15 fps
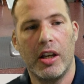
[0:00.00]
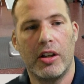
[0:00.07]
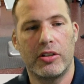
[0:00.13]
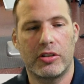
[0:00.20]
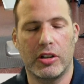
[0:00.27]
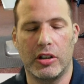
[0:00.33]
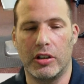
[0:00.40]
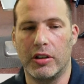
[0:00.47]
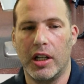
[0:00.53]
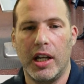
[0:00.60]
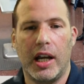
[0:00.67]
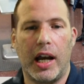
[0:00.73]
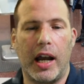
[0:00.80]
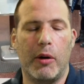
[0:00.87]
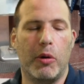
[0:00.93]
So
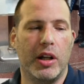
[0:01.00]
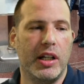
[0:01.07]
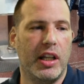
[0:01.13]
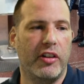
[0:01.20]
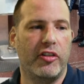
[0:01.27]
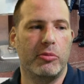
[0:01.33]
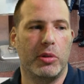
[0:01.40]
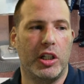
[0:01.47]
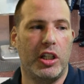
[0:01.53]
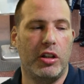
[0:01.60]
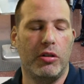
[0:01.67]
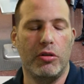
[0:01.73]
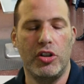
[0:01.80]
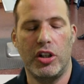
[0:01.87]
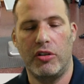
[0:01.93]
I want to give them a
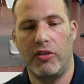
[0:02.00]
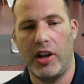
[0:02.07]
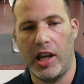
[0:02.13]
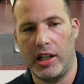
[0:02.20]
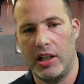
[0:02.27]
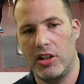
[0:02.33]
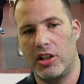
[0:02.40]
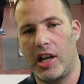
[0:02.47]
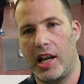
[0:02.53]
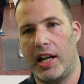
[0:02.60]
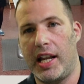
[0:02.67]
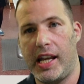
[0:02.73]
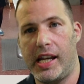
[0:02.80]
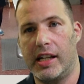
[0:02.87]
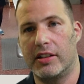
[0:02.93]
huge advantage getting
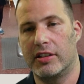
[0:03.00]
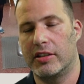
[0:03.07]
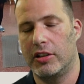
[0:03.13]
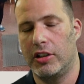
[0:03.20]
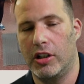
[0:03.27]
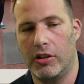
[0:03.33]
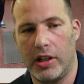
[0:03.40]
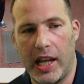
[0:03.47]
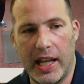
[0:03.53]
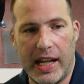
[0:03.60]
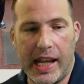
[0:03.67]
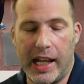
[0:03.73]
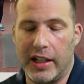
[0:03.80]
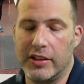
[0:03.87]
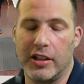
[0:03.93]

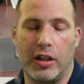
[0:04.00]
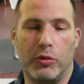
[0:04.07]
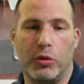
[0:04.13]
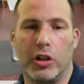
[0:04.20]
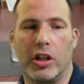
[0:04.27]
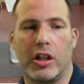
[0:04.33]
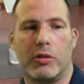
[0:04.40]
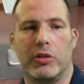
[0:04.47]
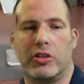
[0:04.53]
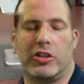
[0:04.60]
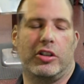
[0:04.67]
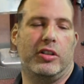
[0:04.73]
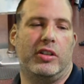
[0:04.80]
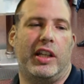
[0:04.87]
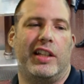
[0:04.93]
hands-on work with
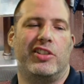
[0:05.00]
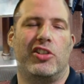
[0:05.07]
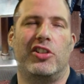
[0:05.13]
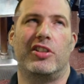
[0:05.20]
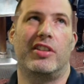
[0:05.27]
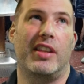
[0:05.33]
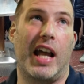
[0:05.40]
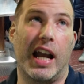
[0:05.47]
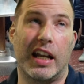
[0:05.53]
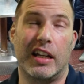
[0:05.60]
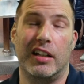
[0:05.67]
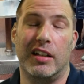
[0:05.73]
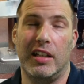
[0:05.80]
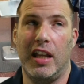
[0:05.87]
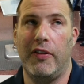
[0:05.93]
certain things they're just not going
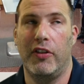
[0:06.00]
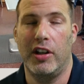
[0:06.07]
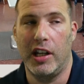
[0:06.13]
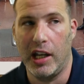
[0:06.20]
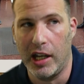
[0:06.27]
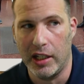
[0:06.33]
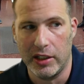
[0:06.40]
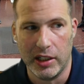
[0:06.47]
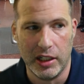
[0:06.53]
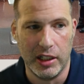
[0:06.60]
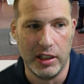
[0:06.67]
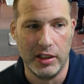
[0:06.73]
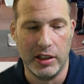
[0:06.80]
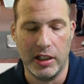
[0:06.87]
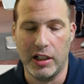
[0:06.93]
to even get
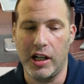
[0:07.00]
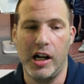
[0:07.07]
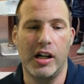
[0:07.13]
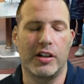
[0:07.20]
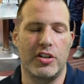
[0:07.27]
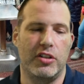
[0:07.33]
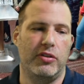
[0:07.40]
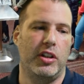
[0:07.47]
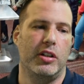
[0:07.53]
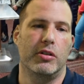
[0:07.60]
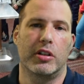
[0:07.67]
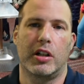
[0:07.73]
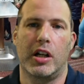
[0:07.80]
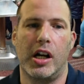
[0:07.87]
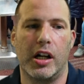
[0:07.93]
in college if they go to
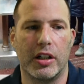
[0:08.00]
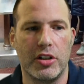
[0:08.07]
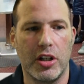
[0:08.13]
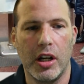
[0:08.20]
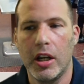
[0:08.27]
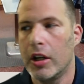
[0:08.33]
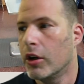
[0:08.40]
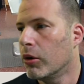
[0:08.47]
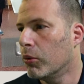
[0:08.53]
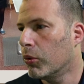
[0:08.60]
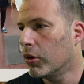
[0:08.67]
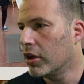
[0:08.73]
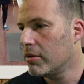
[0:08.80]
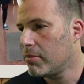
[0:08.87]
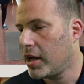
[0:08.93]
college.
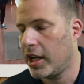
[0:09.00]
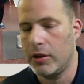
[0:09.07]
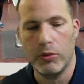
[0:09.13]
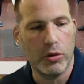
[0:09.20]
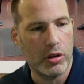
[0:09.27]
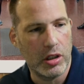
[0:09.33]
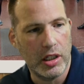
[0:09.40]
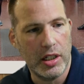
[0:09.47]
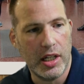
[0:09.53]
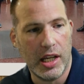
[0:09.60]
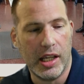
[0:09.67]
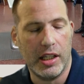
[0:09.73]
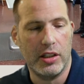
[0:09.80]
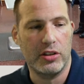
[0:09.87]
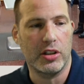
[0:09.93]
One main one is